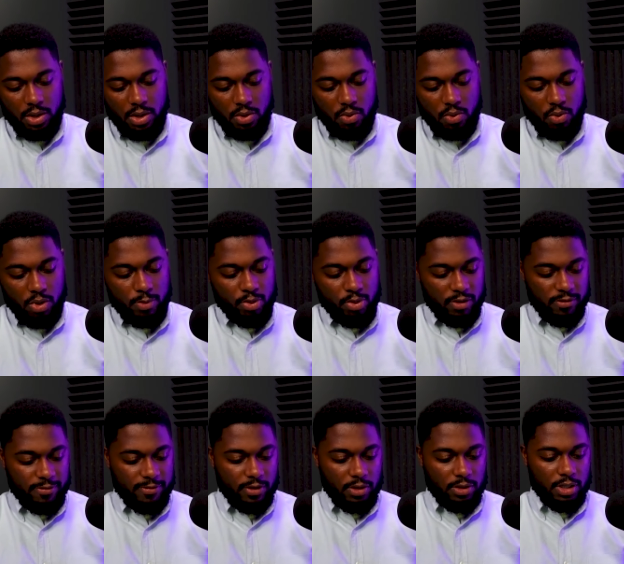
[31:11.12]
one
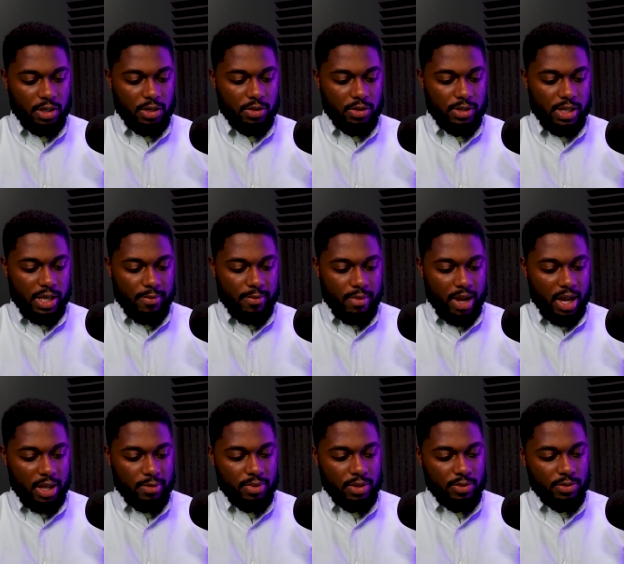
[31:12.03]
portfolio that
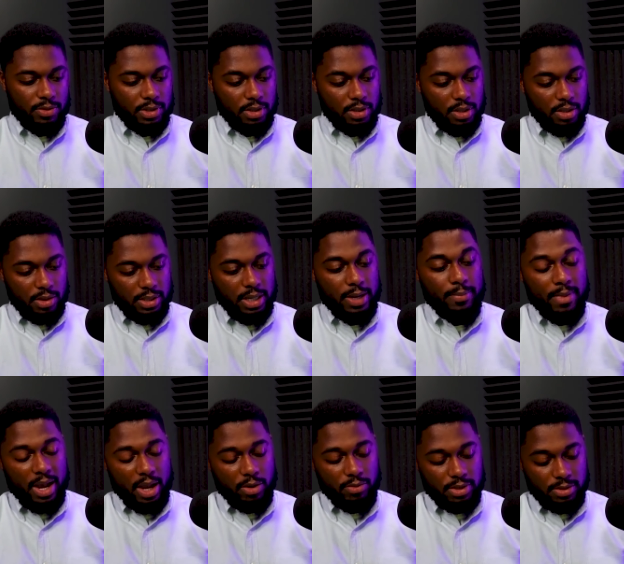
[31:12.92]
might be that
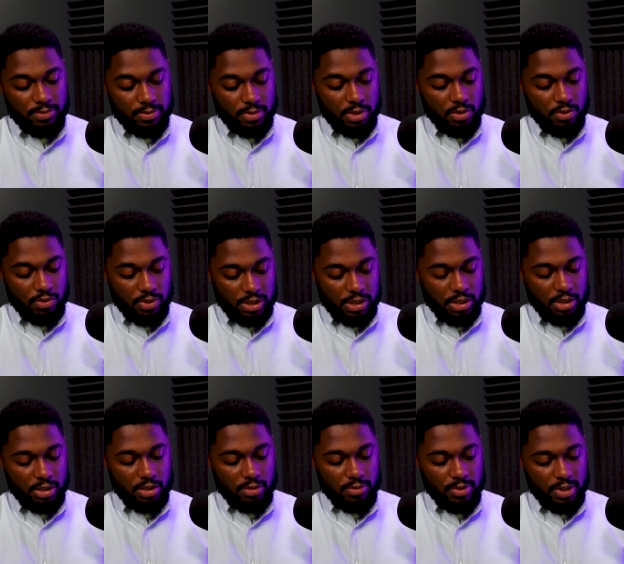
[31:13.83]
might was was a
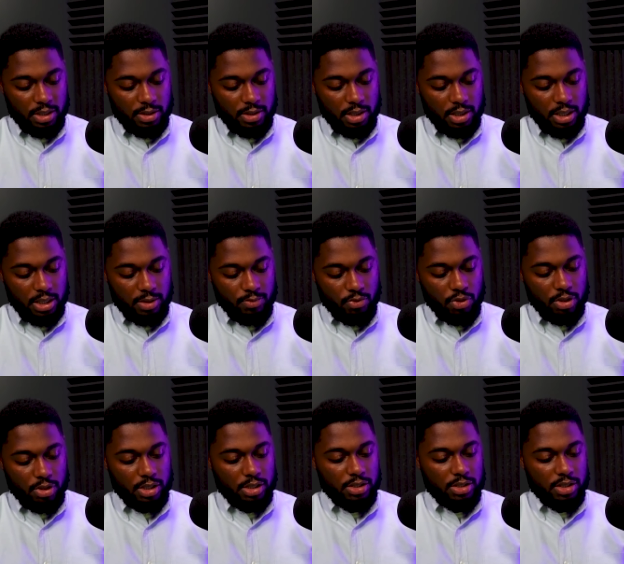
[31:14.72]
little bit uh, more
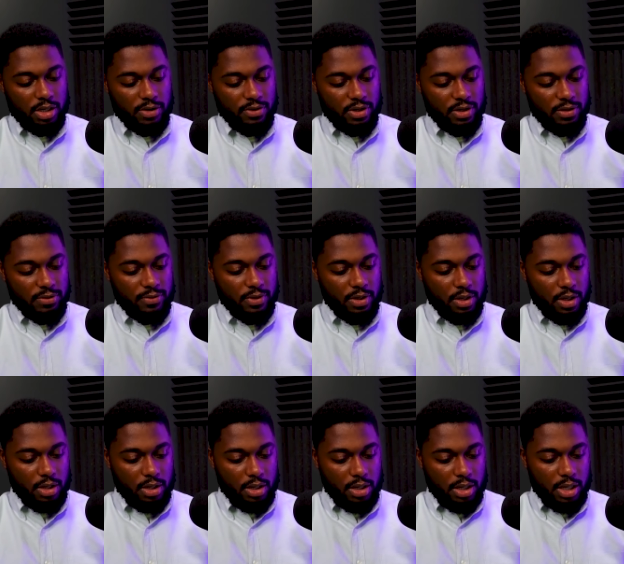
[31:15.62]
conservative
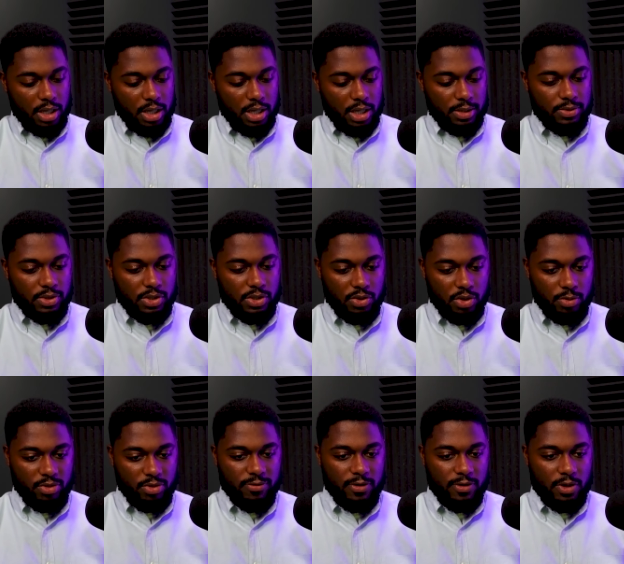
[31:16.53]
uh, to a
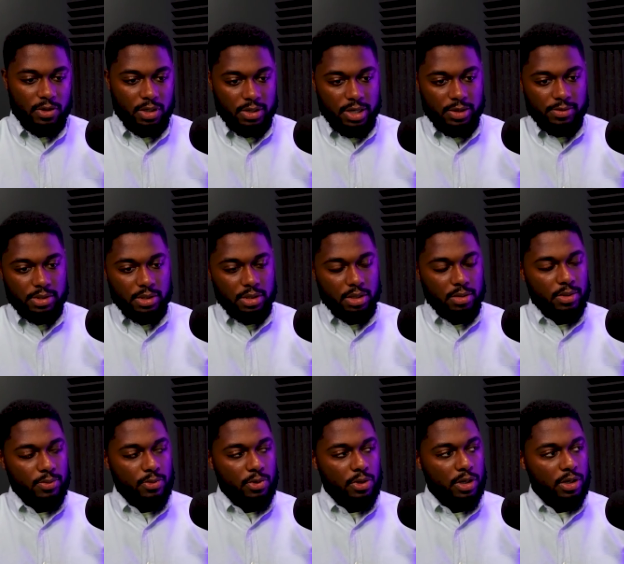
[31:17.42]
portfolio that was a little
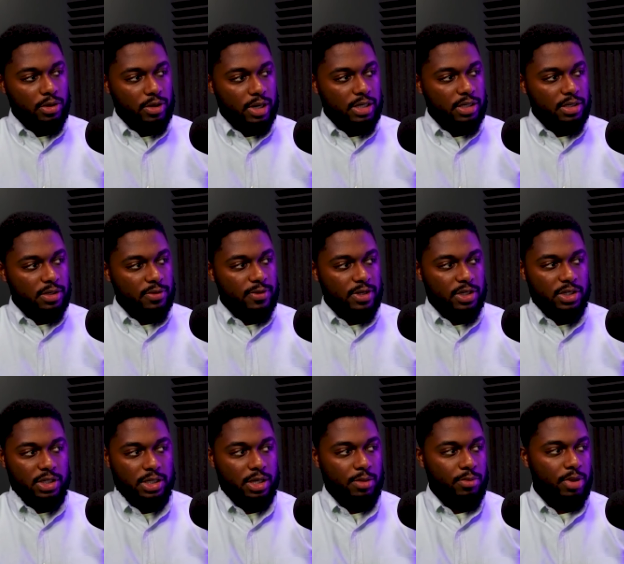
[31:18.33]
bit more aggressive, and
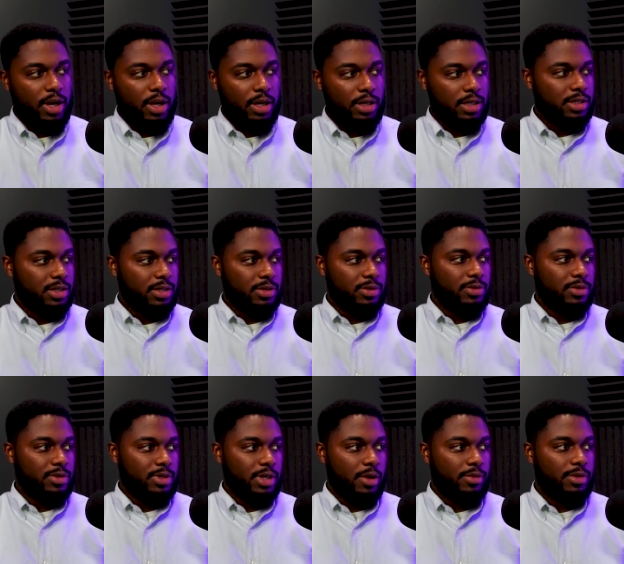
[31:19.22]
just comparing the two.
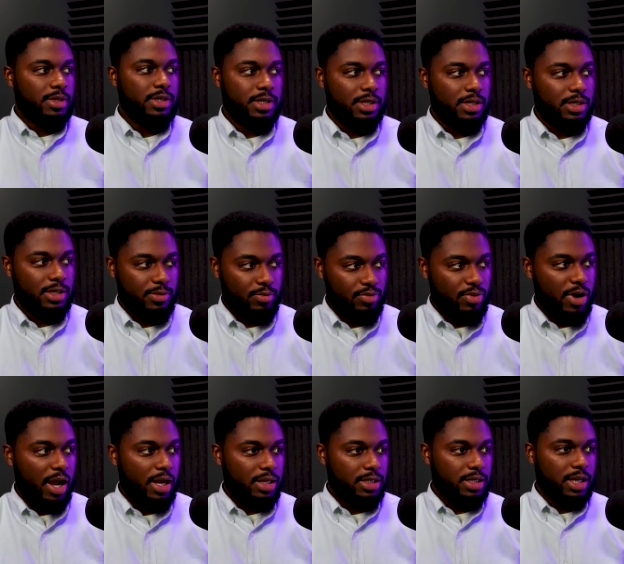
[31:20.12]
That was mm-hmm. a
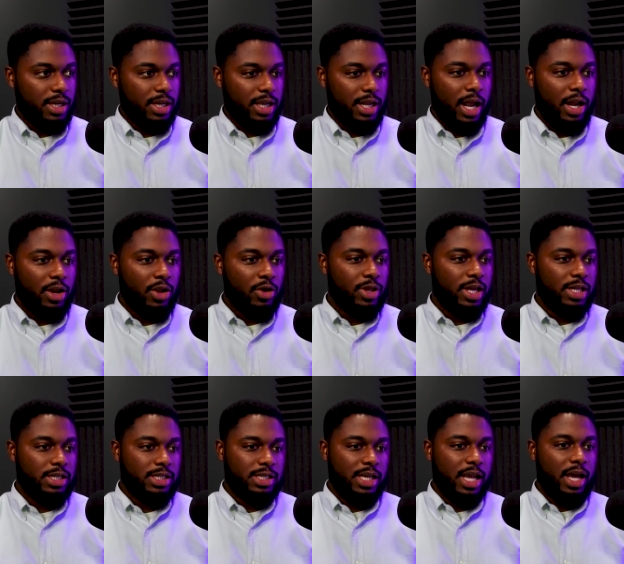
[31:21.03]
project, and I know
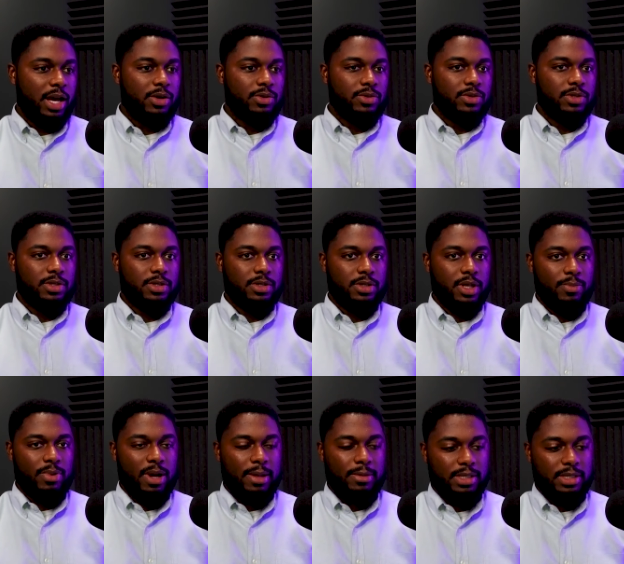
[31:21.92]
that sounds that
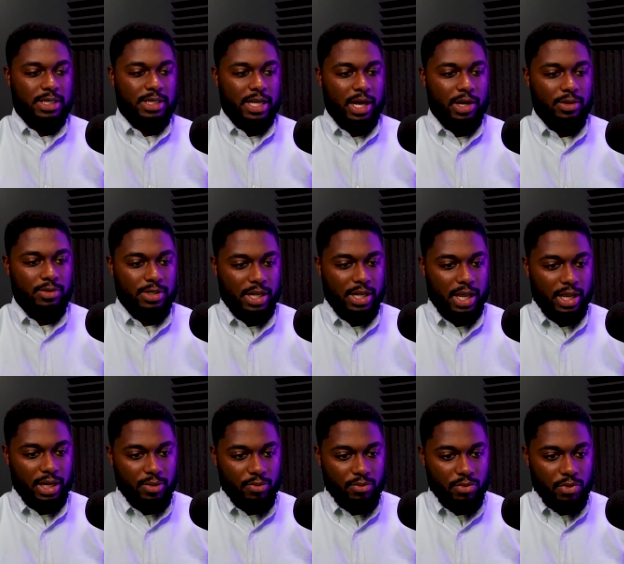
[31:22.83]
probably sounds
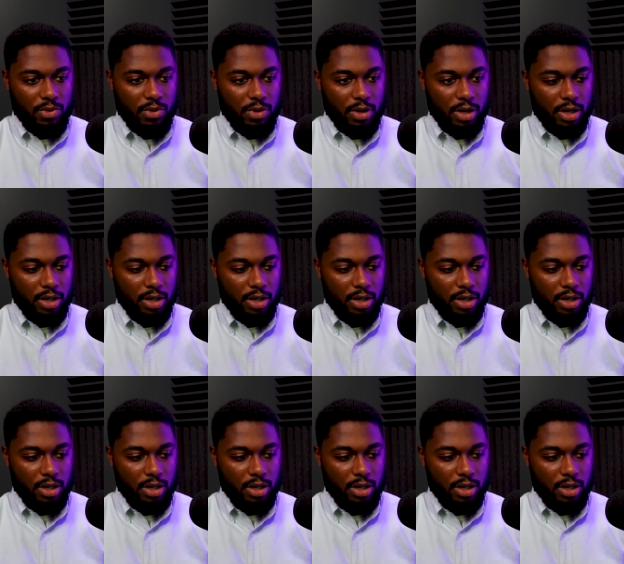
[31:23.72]
like more